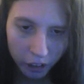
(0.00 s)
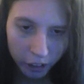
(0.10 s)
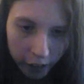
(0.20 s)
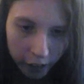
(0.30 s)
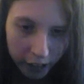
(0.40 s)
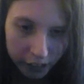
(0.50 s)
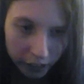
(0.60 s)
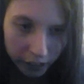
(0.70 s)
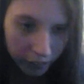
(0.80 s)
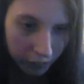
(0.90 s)
Okay,
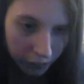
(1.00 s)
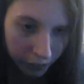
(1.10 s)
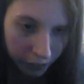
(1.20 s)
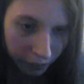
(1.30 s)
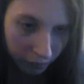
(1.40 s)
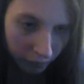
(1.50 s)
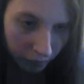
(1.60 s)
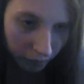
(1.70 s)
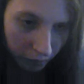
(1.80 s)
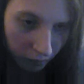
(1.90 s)
so there's
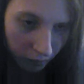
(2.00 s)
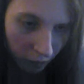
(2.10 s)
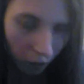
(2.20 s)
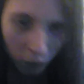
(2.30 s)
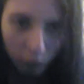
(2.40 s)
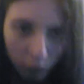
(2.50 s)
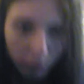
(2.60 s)
all